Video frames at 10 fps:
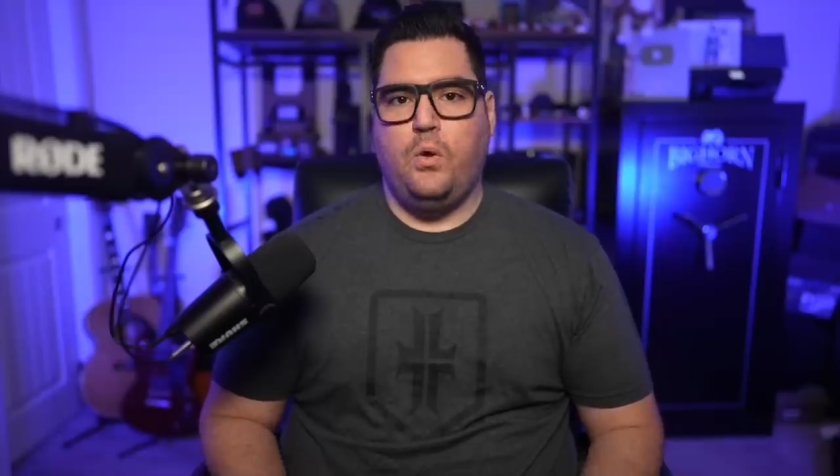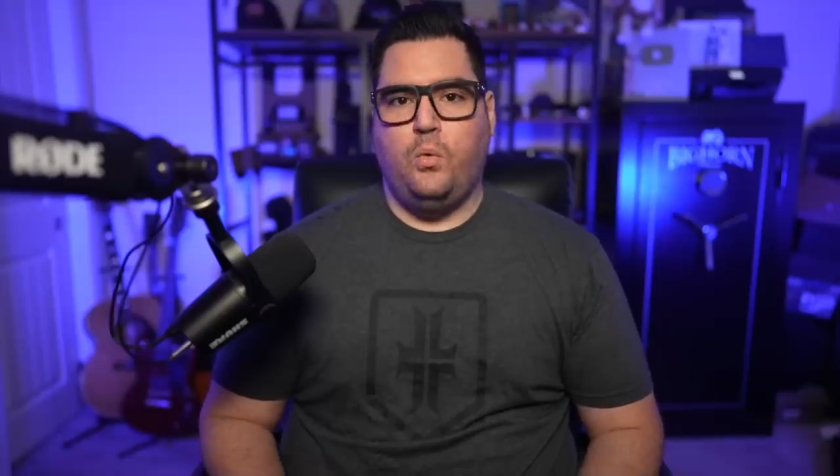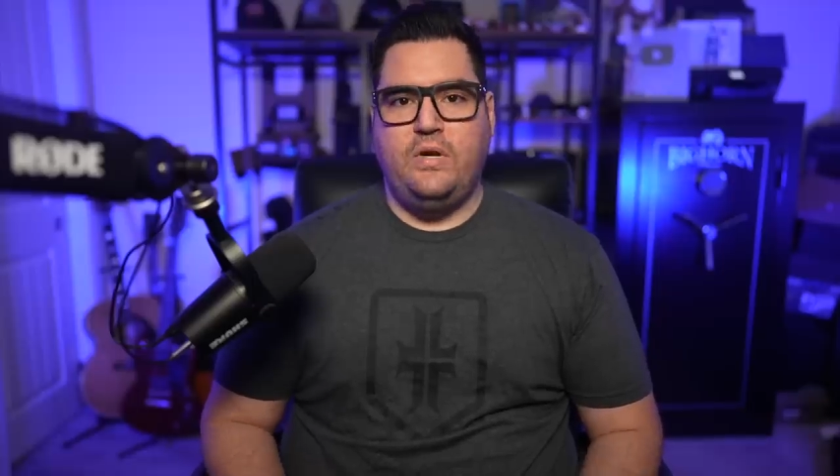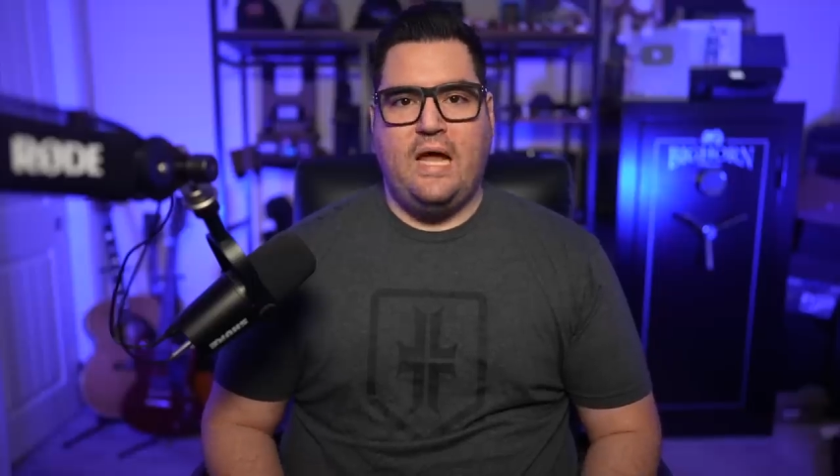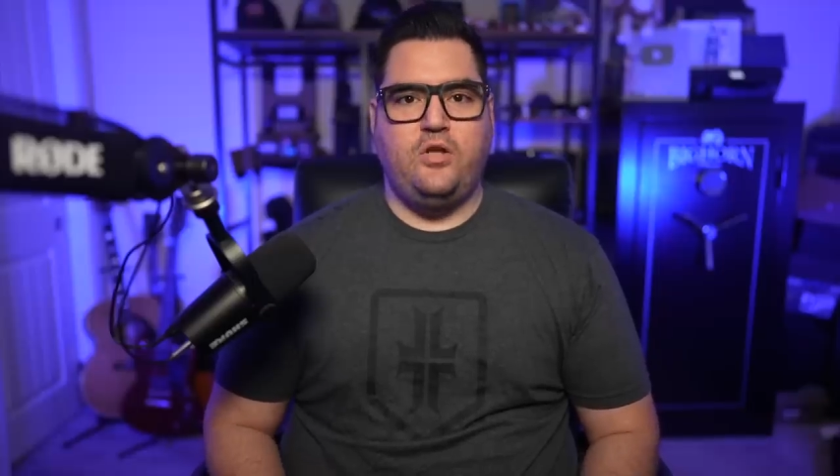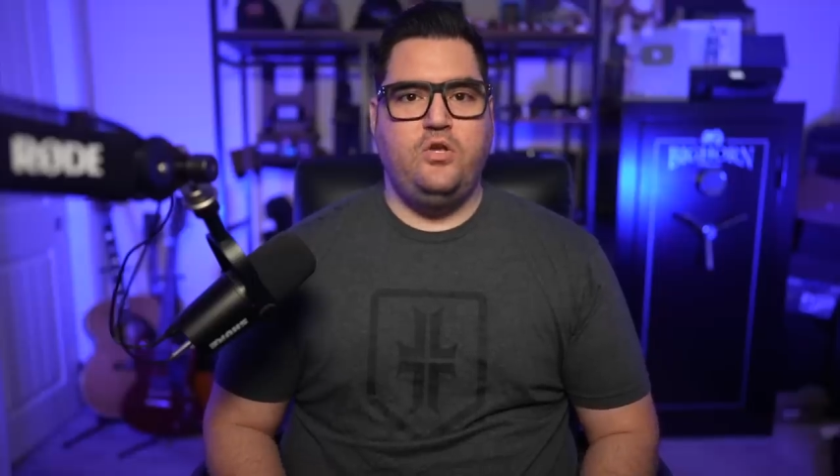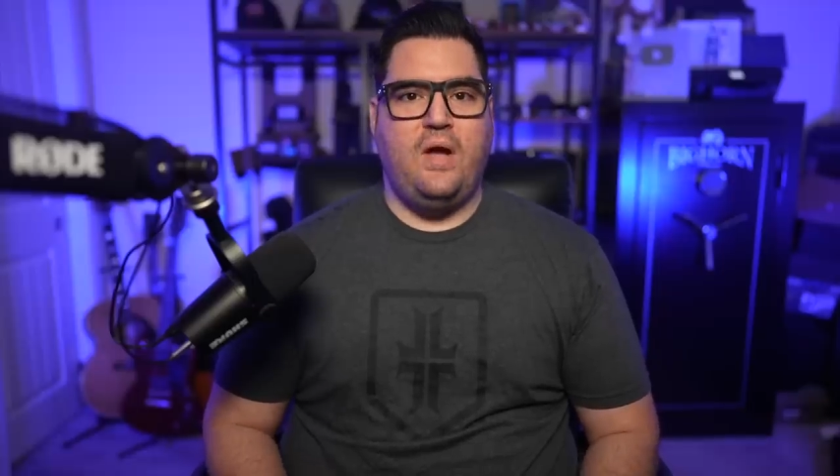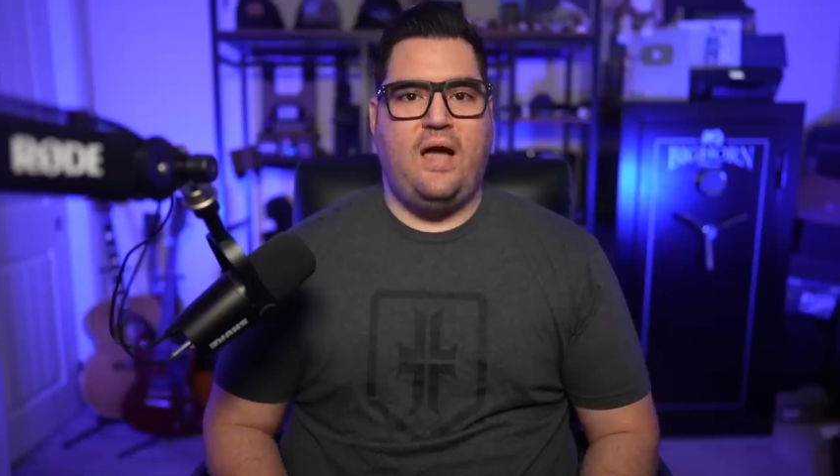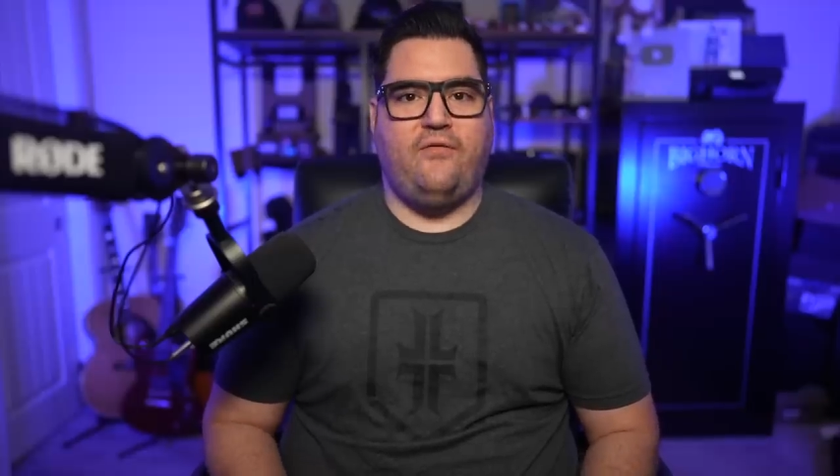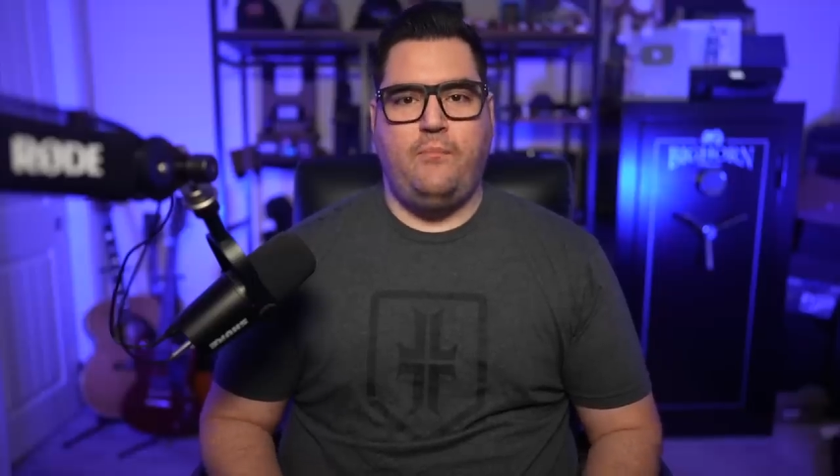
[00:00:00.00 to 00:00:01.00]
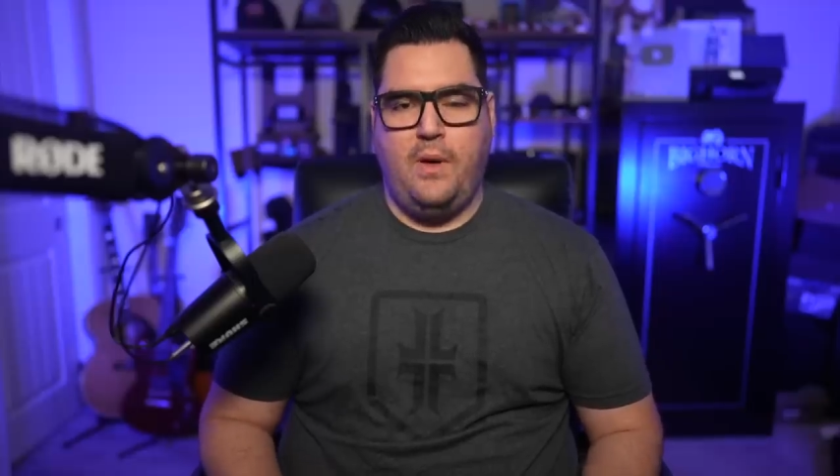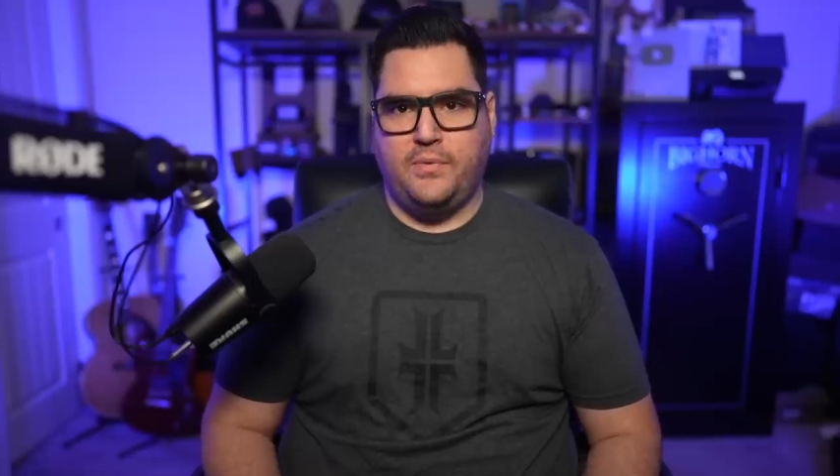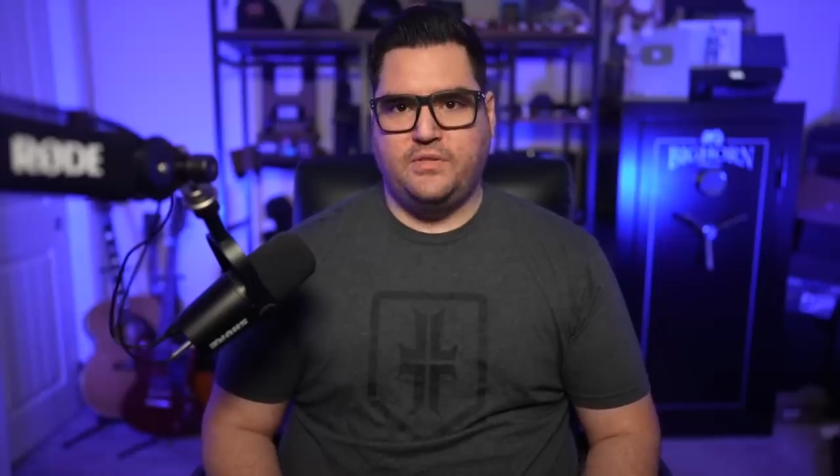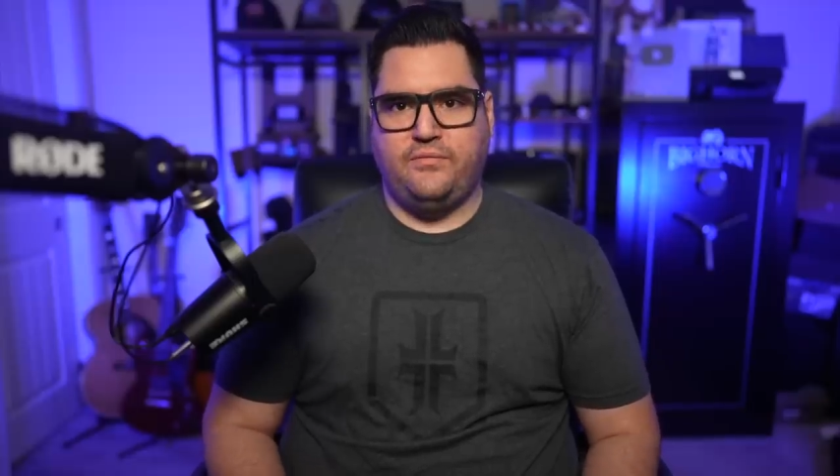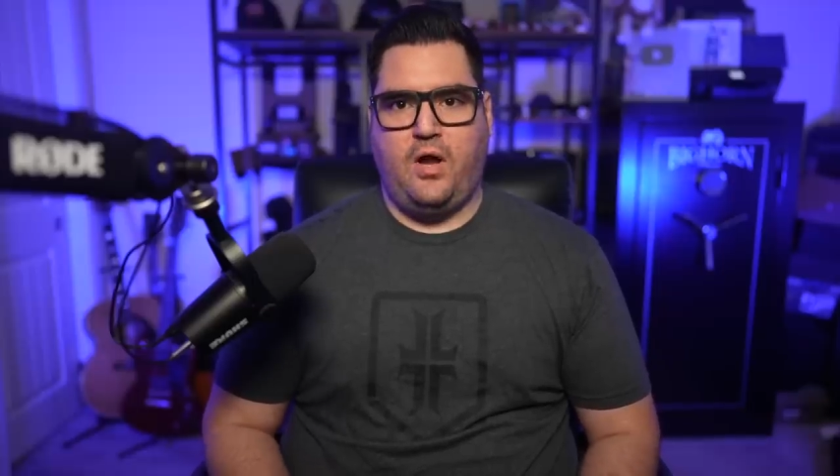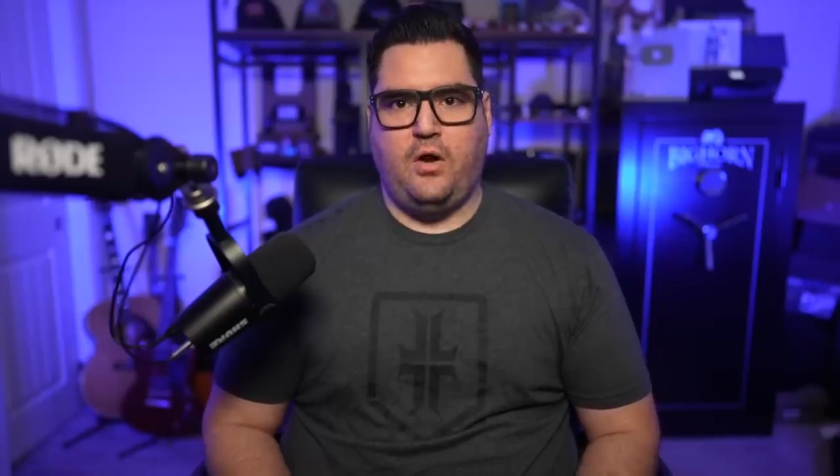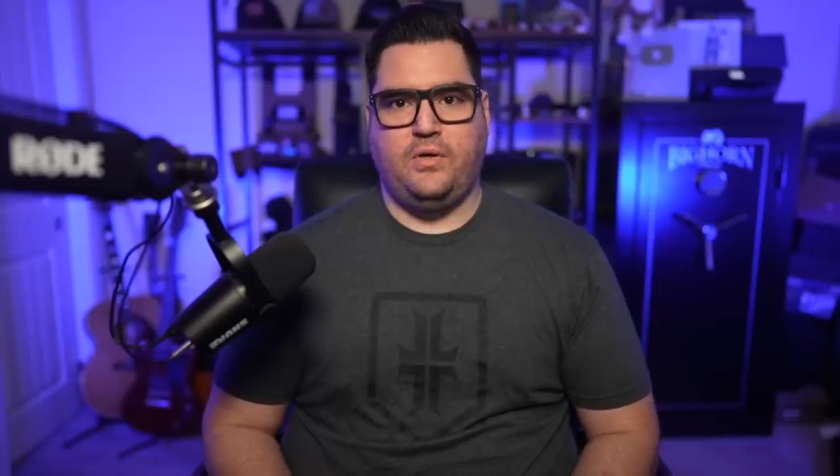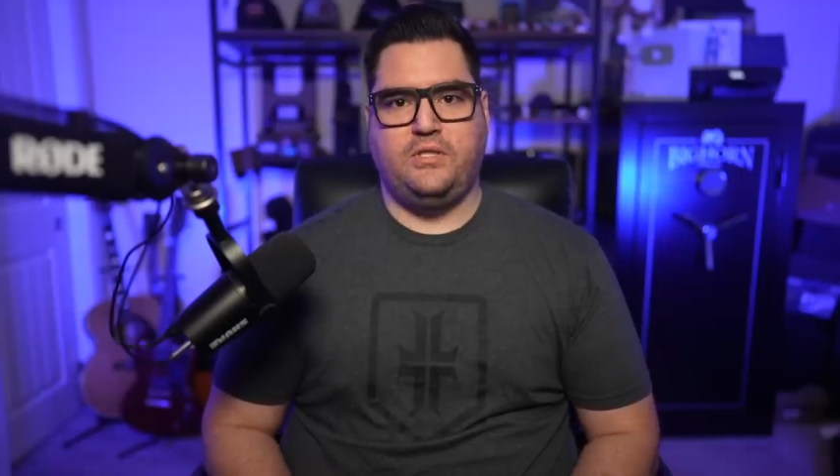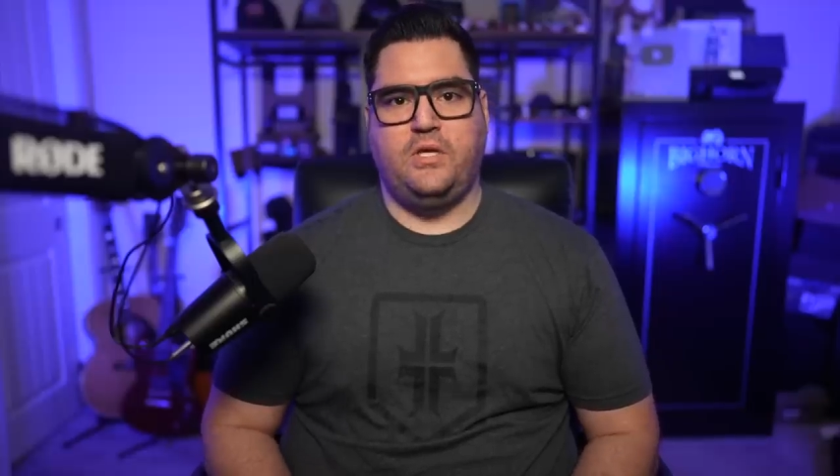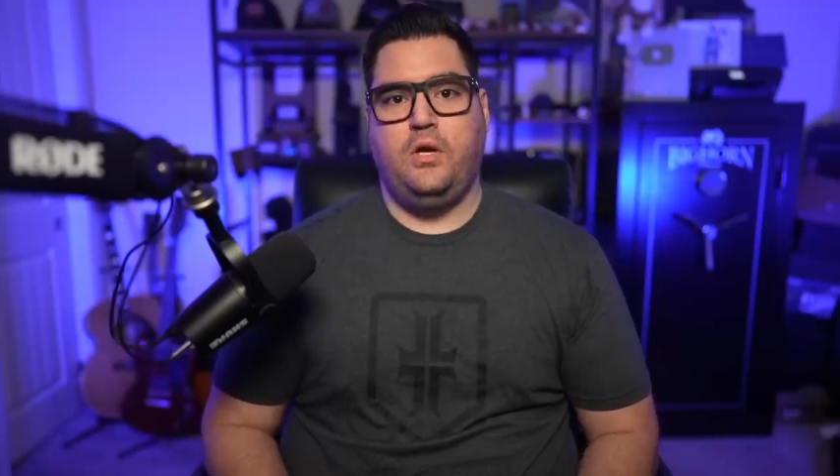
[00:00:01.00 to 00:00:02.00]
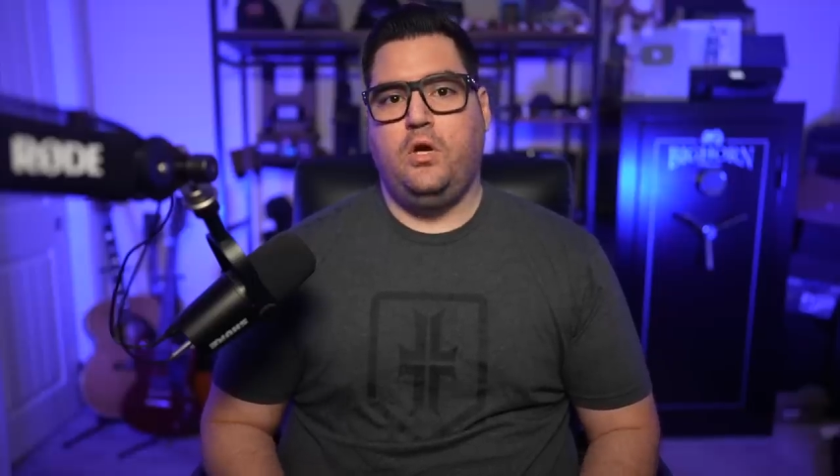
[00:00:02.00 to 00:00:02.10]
Well, now you have members of Congress